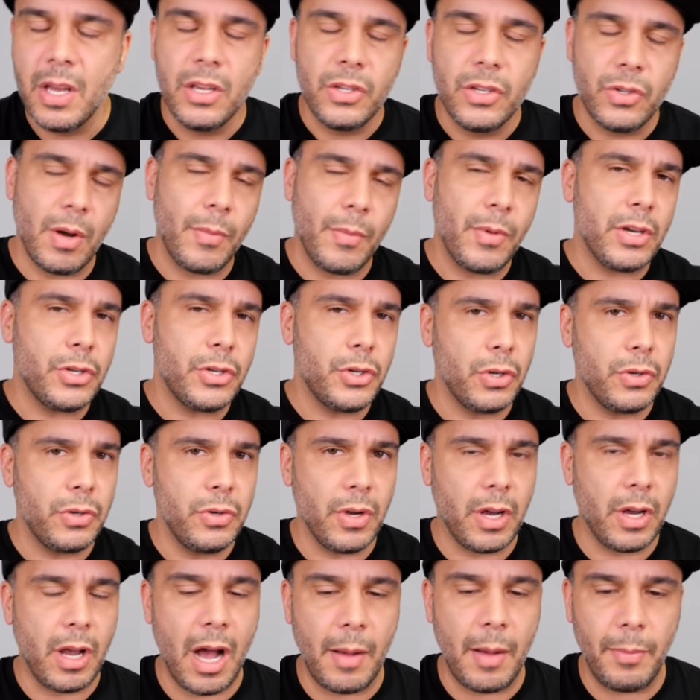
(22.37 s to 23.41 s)
So I'm gonna show
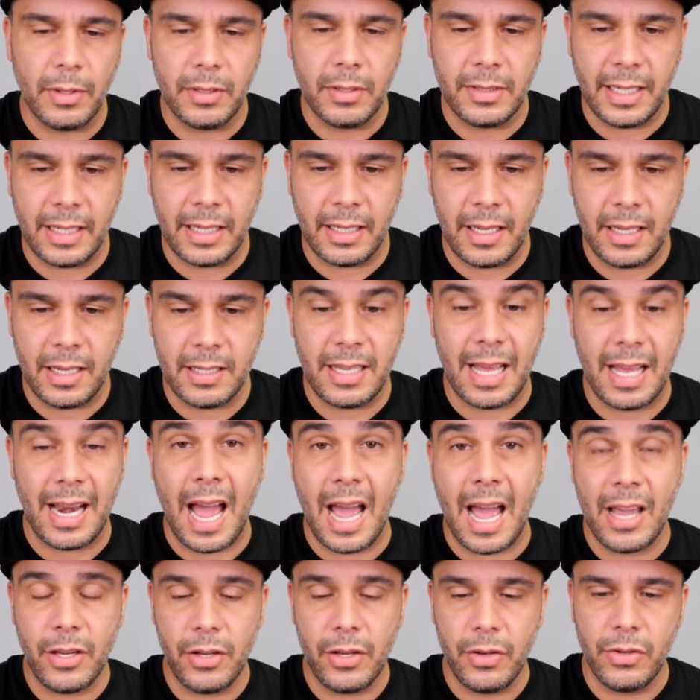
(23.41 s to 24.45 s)
you a couple of techniques that
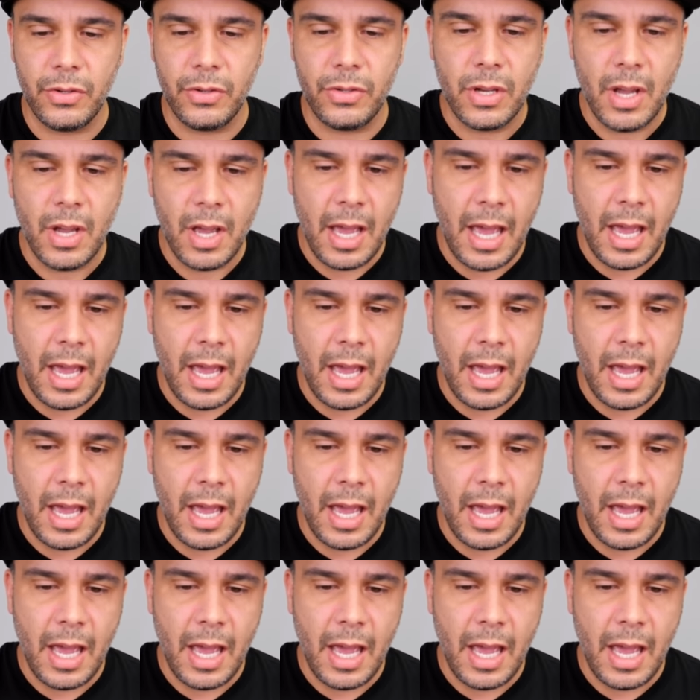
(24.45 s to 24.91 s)
I use.